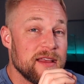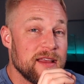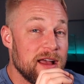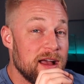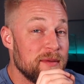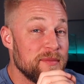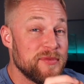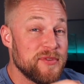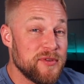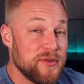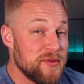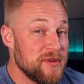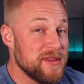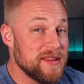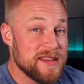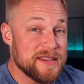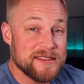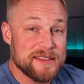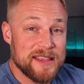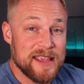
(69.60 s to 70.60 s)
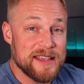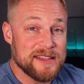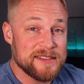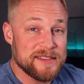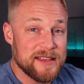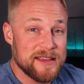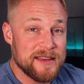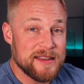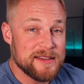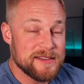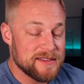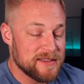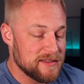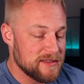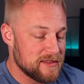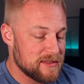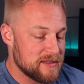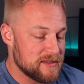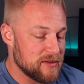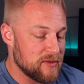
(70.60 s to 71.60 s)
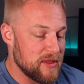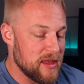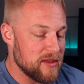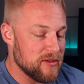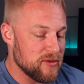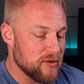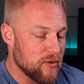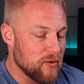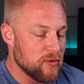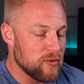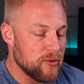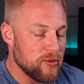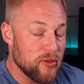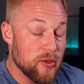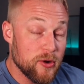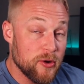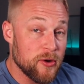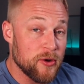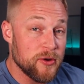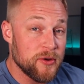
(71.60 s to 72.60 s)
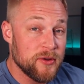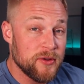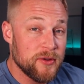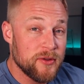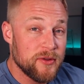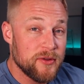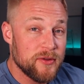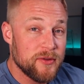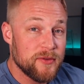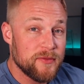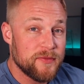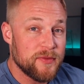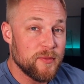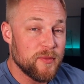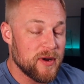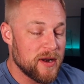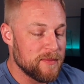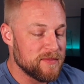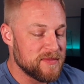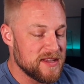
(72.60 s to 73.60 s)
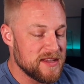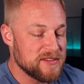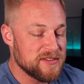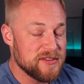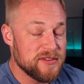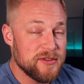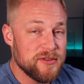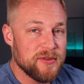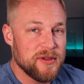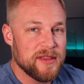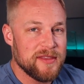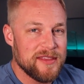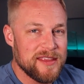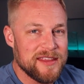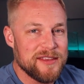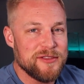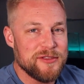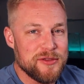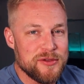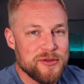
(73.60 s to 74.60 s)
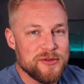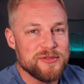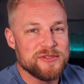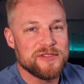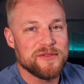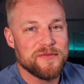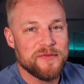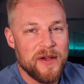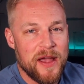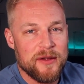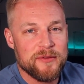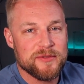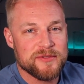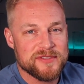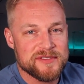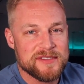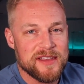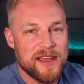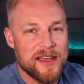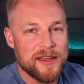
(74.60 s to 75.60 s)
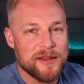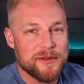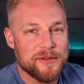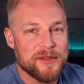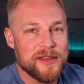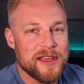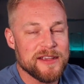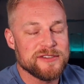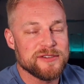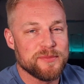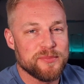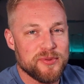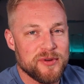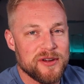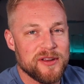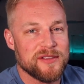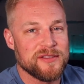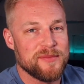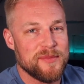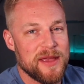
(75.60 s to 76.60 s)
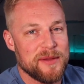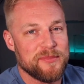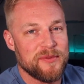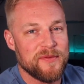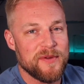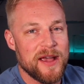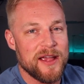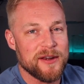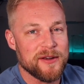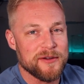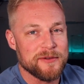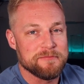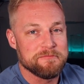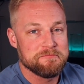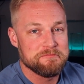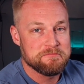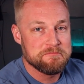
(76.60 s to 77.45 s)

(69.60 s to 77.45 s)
I'm doing these case studies so that you'll learn from what I'm teaching you and then use Viralstyle as your print-on-demand provider.